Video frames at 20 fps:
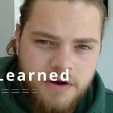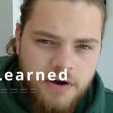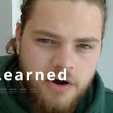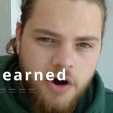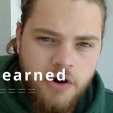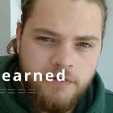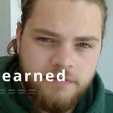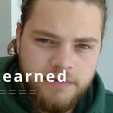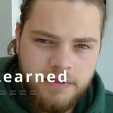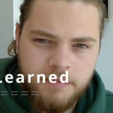
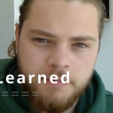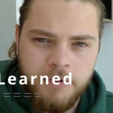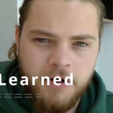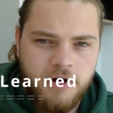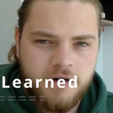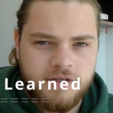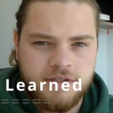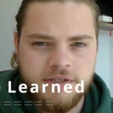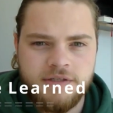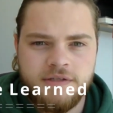over the
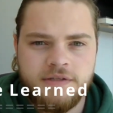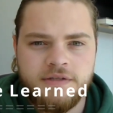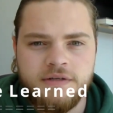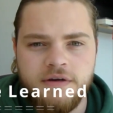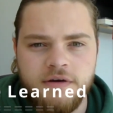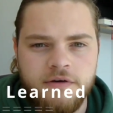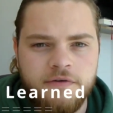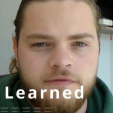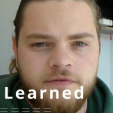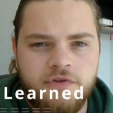past
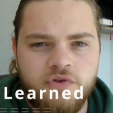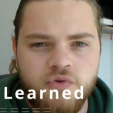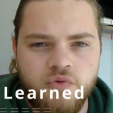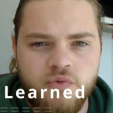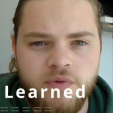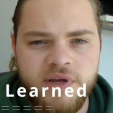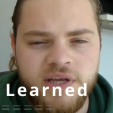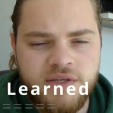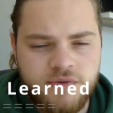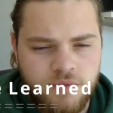few
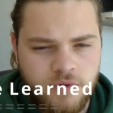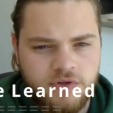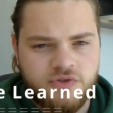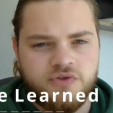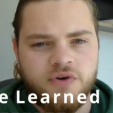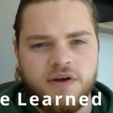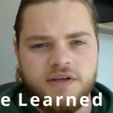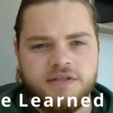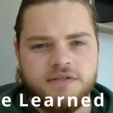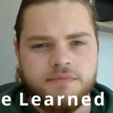weeks while
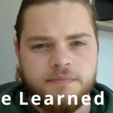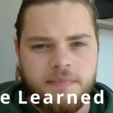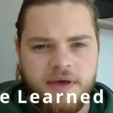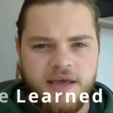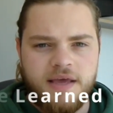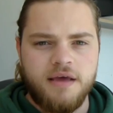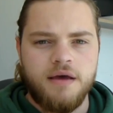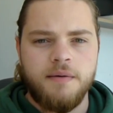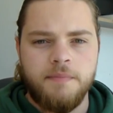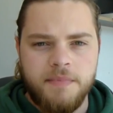trying to
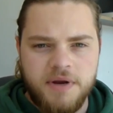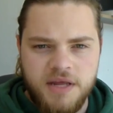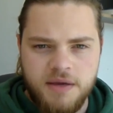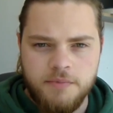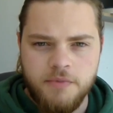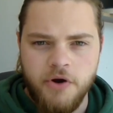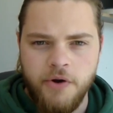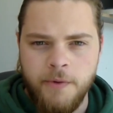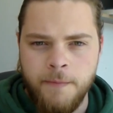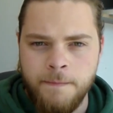make a mini
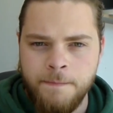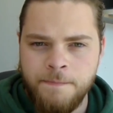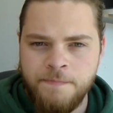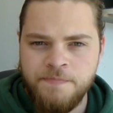bow.